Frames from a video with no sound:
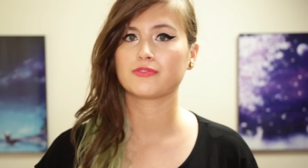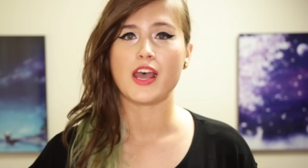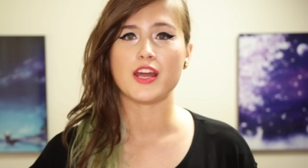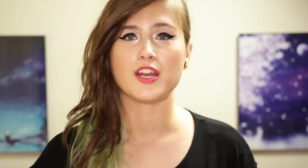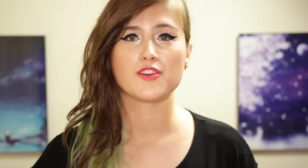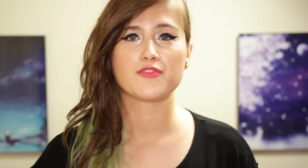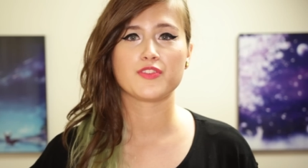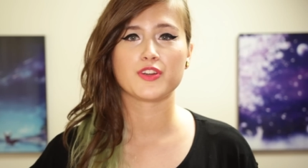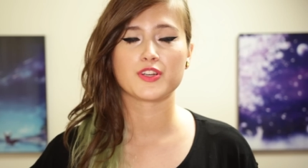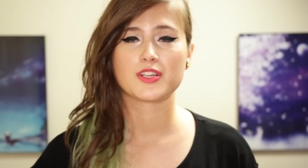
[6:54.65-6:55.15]
And
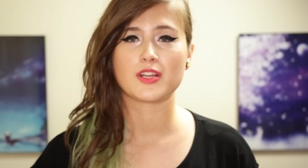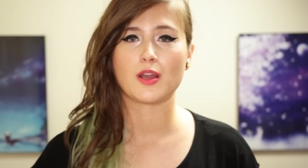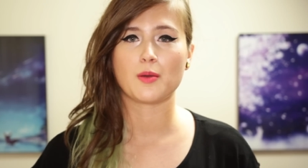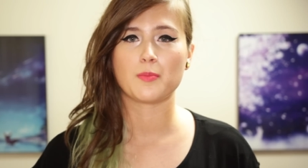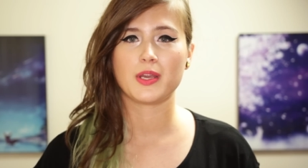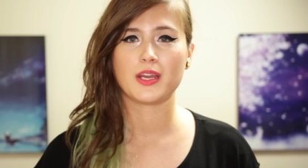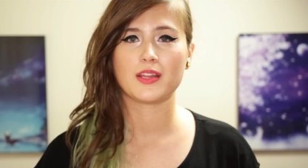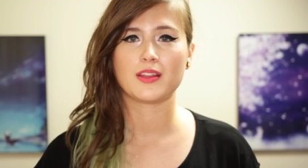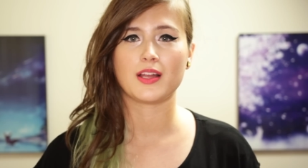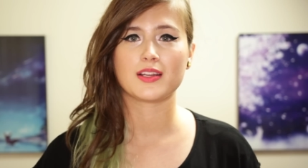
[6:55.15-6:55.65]
if you're
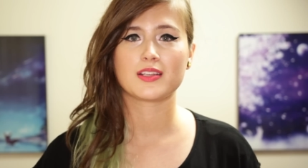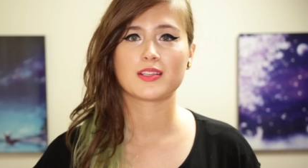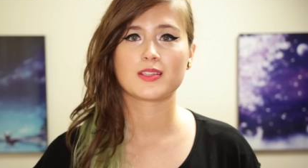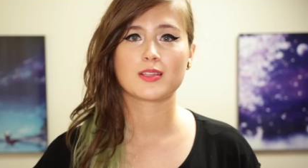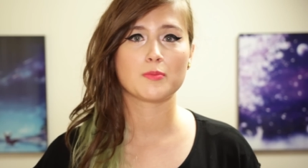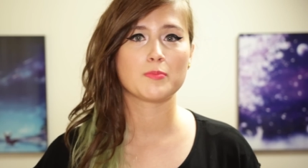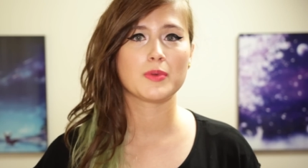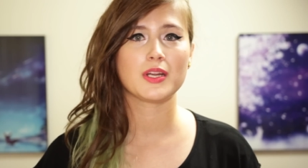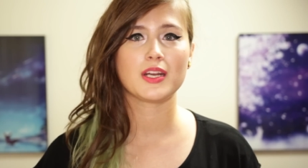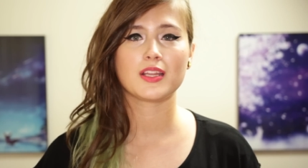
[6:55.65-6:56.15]
somebody that's
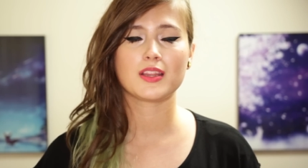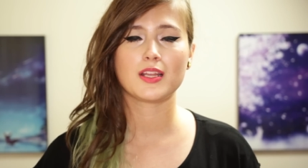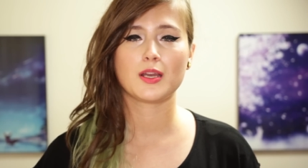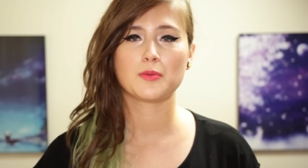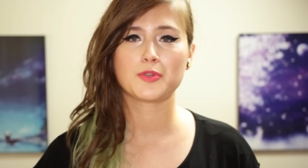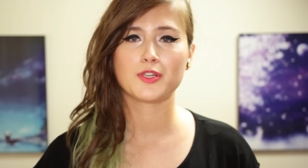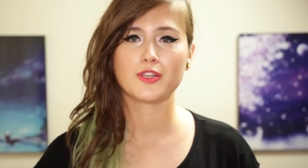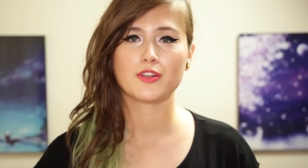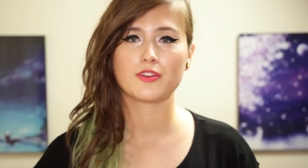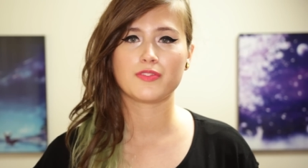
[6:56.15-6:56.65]
submitting
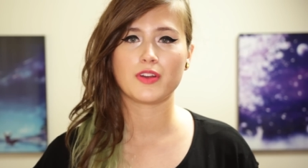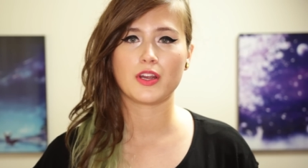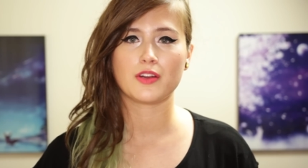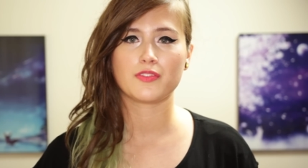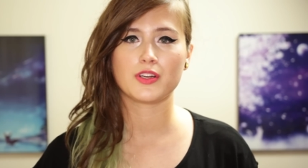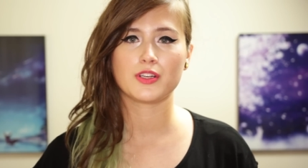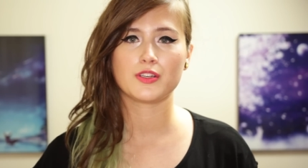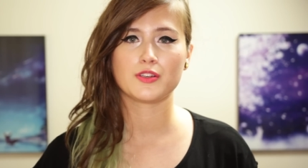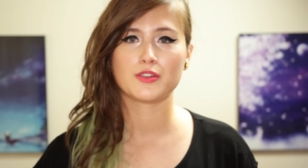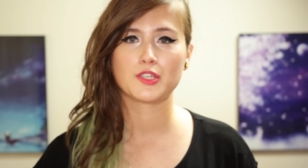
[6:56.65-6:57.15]
them to your
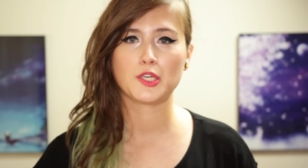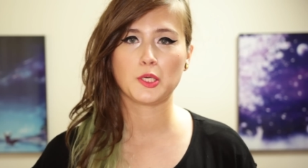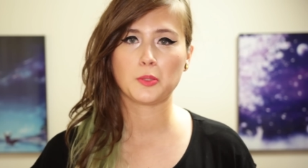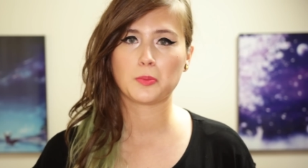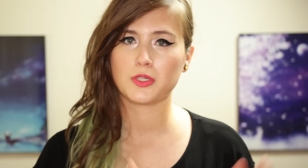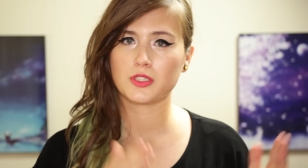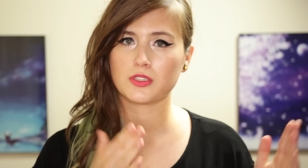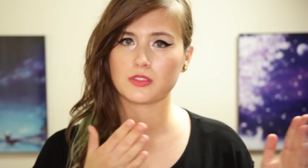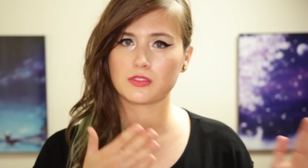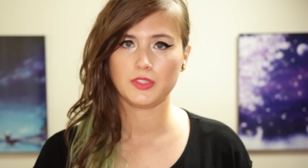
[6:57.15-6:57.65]
favorite
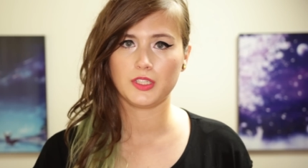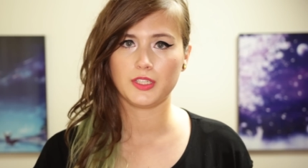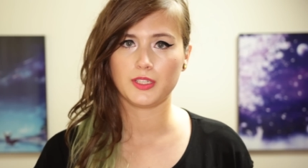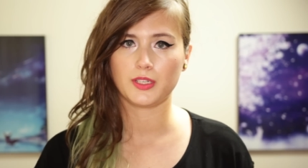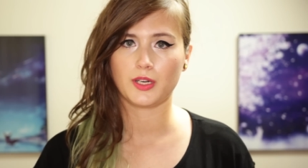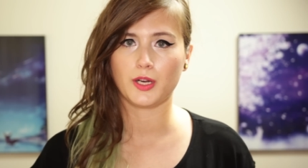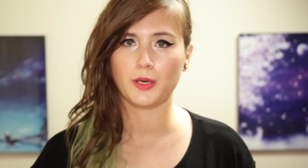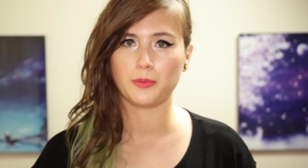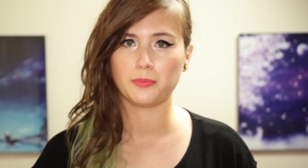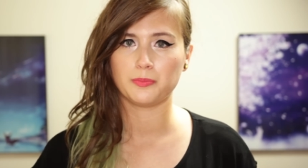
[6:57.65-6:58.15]
YouTubers, there you
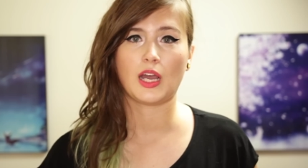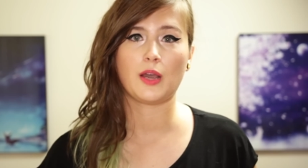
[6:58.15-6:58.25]
go.